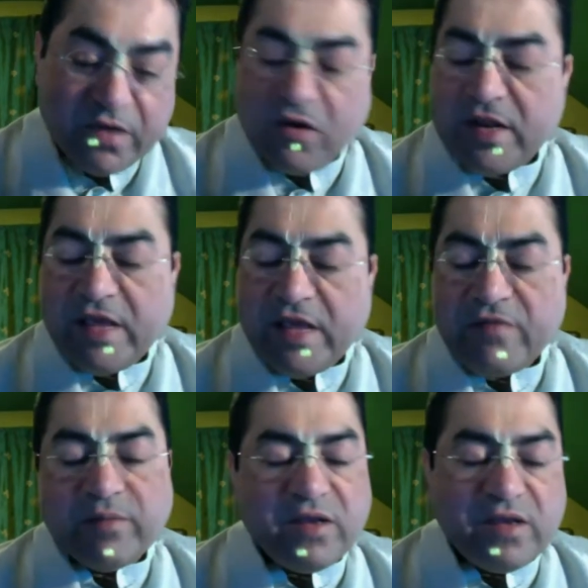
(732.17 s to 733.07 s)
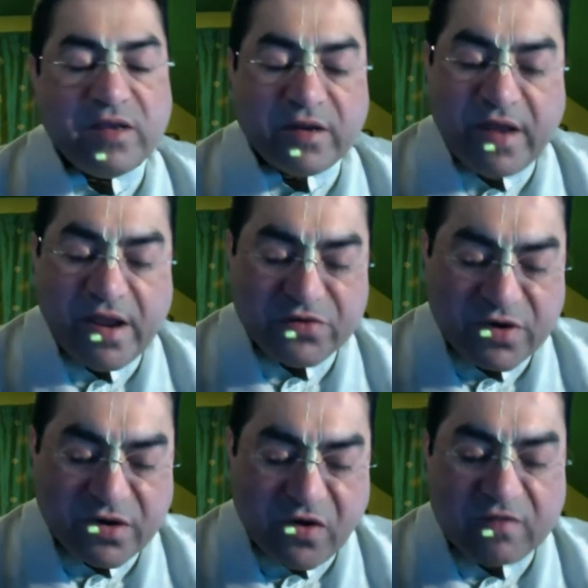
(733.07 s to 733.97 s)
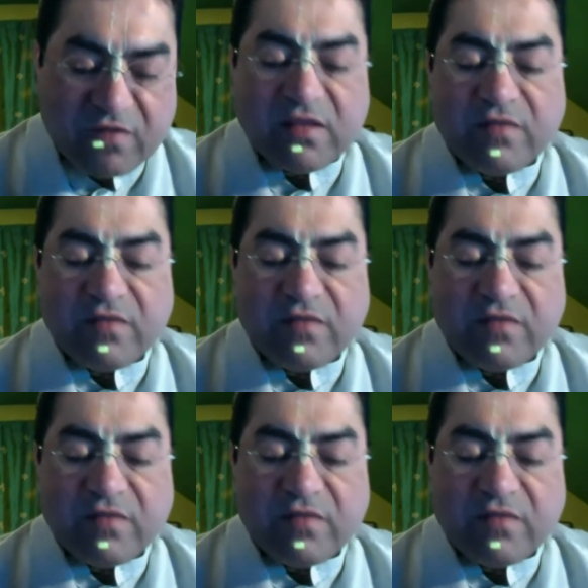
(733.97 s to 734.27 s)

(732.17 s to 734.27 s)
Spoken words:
or leaving material creation and crossing